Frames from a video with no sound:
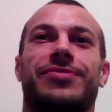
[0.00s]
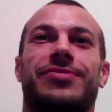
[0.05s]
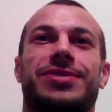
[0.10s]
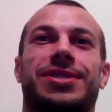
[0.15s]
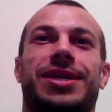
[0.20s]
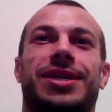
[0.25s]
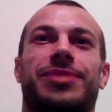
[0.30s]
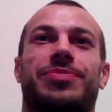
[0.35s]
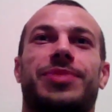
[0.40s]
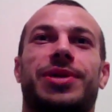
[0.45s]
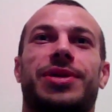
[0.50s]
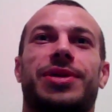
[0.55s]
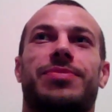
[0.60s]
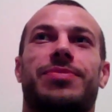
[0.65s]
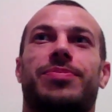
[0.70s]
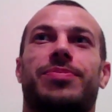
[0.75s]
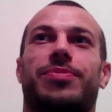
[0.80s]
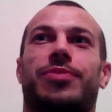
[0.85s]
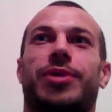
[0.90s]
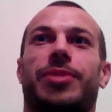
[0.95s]
Obviously had a
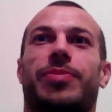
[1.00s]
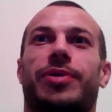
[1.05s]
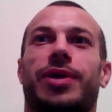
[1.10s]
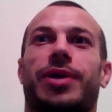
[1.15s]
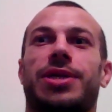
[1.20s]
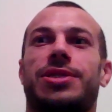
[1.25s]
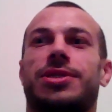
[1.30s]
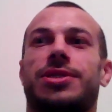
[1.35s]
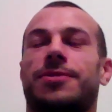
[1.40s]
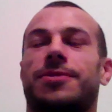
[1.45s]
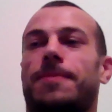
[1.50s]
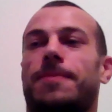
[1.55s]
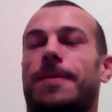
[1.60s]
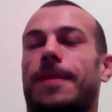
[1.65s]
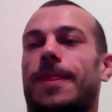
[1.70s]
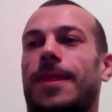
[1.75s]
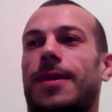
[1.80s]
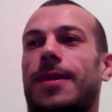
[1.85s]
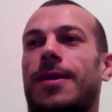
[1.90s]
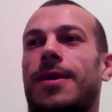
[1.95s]
big preparation
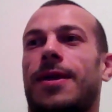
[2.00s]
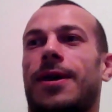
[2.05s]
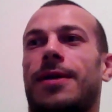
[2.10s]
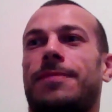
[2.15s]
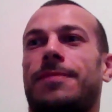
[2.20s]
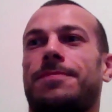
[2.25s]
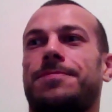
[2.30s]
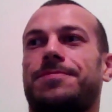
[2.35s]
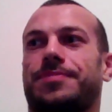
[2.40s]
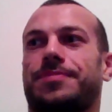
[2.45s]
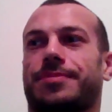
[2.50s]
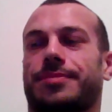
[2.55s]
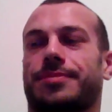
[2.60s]
in